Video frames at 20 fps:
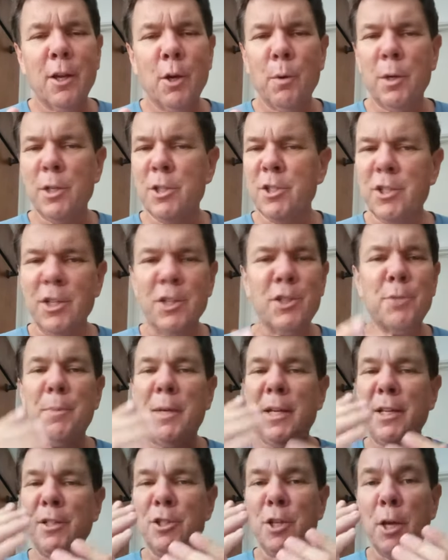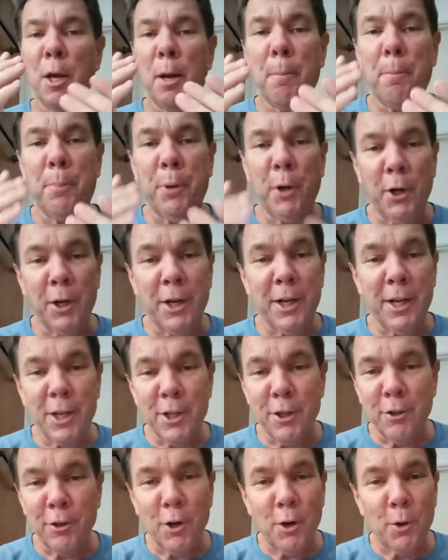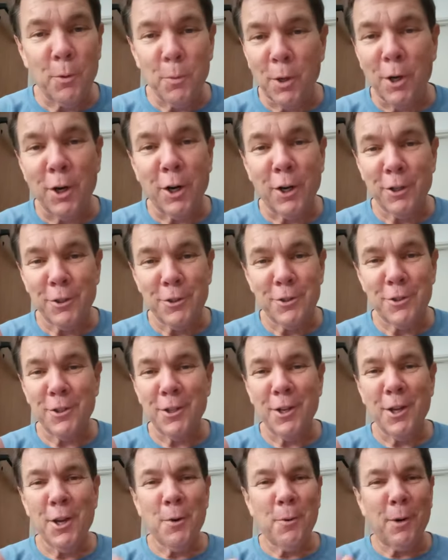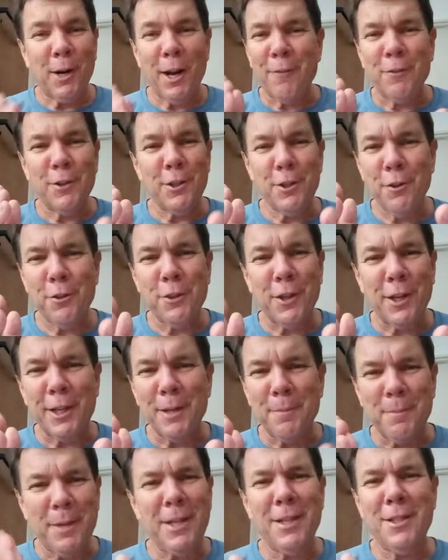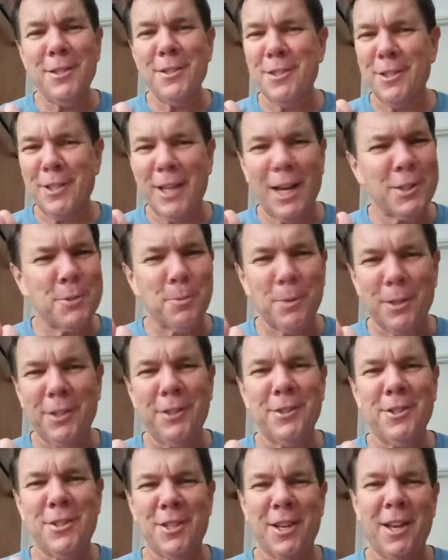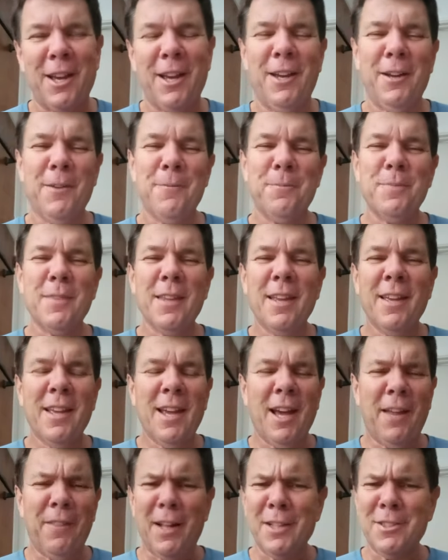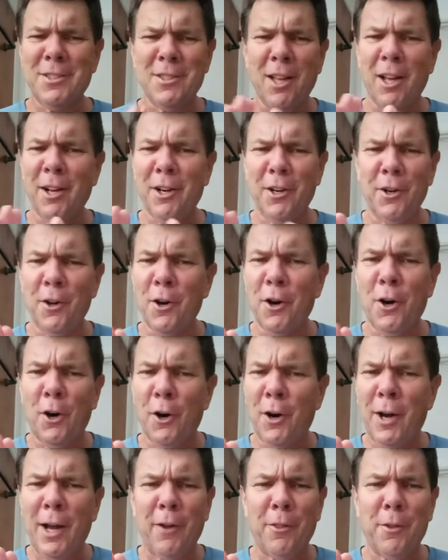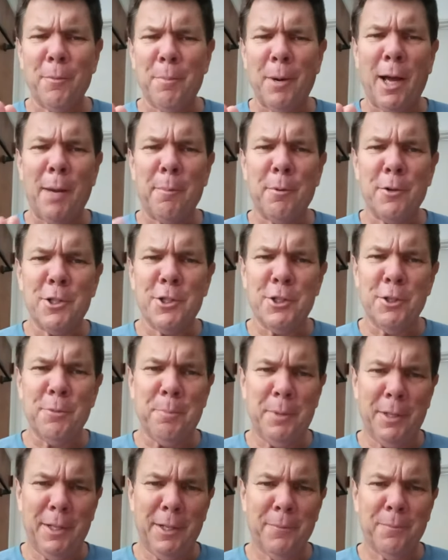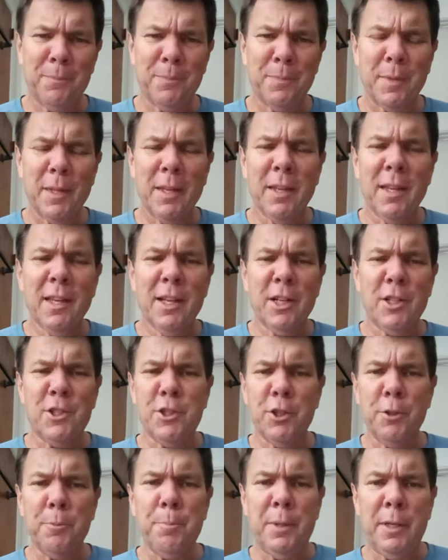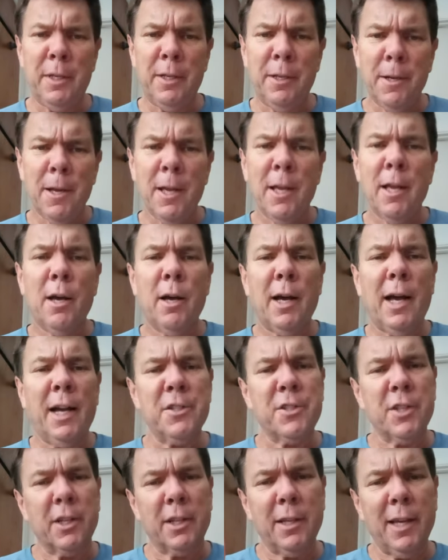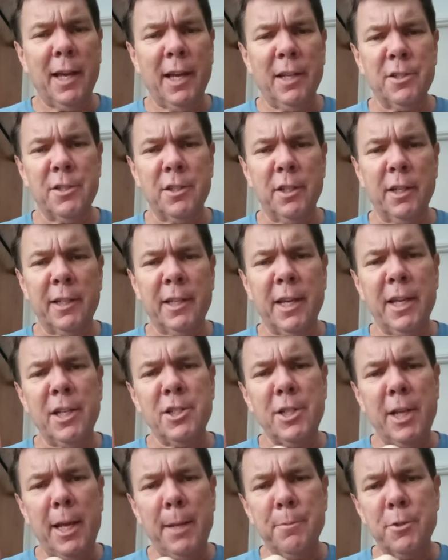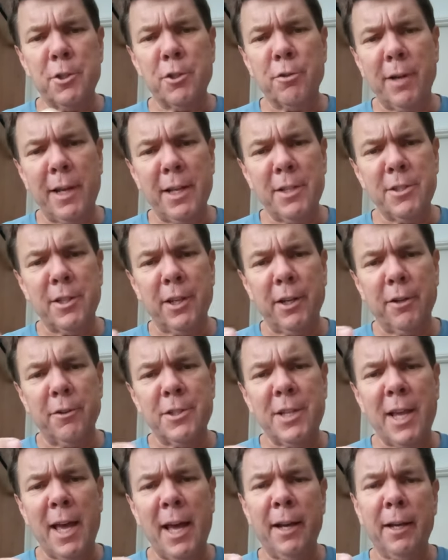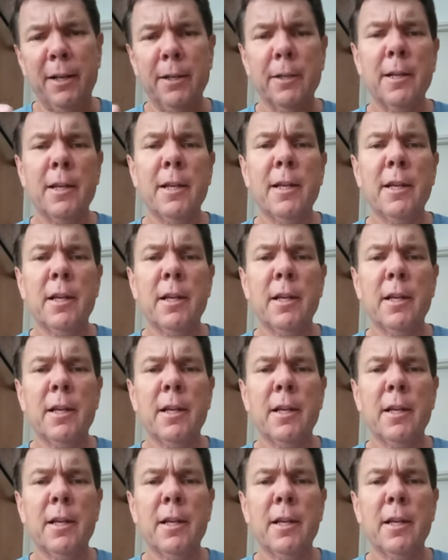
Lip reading: which just means put it in your own words. Whatever you think it means, that's what you say. And that's not at all how the Bible should be. It should be, as the King James translators had it,